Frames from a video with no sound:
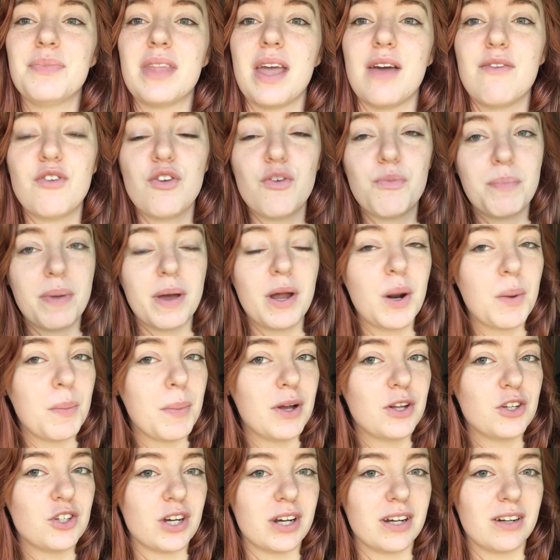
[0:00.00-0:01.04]
If you've been on my
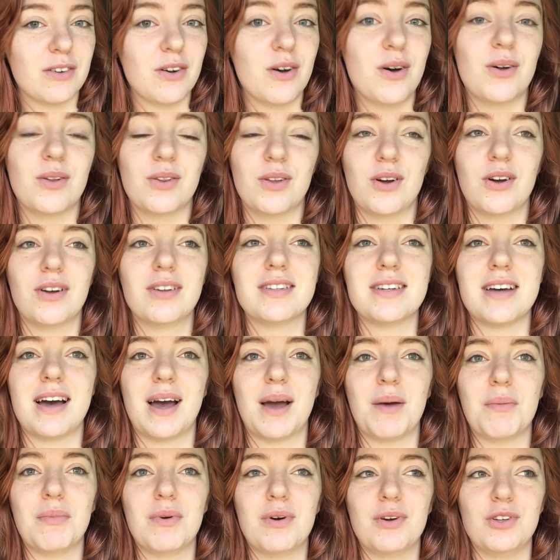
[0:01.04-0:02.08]
channel a long
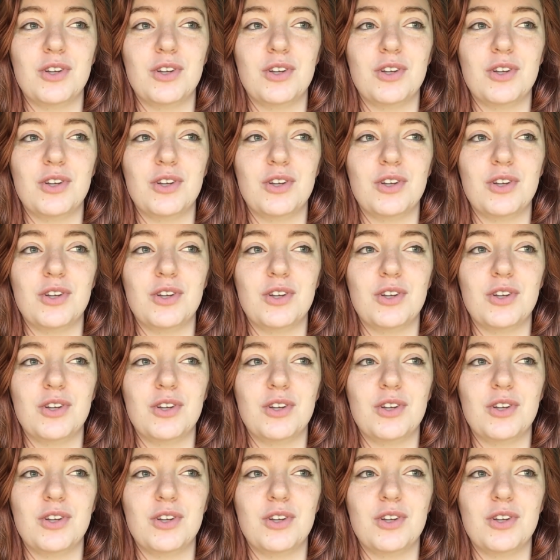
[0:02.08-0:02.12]
time,